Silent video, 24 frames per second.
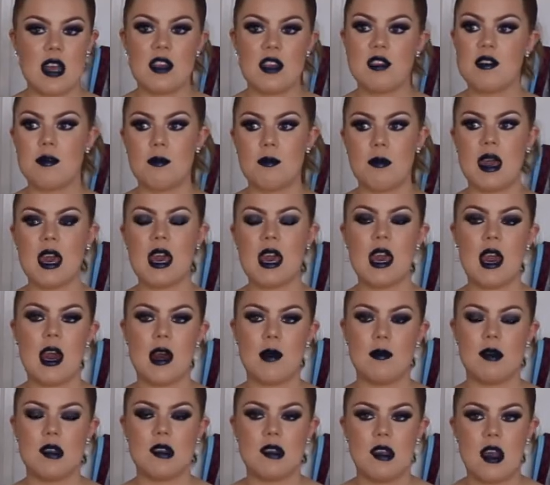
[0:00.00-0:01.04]
that's me,
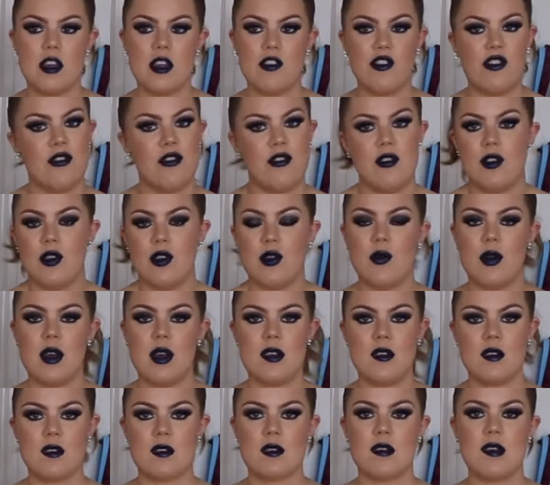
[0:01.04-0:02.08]
I'm a size
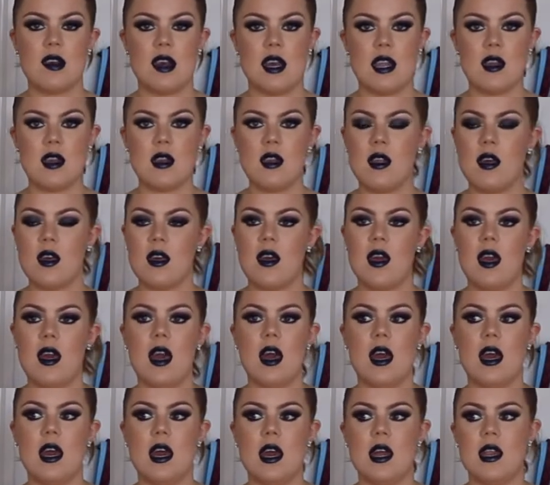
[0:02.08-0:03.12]
US 10,
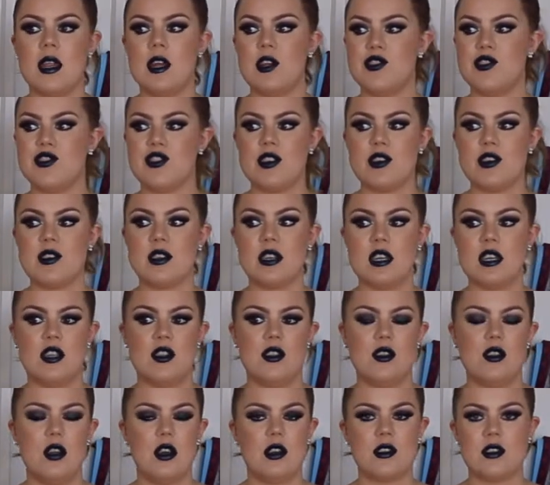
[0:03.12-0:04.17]
and it's just,
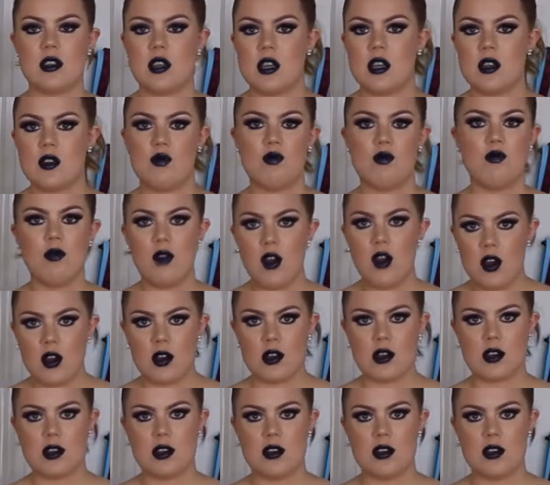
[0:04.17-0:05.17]
it doesn't work.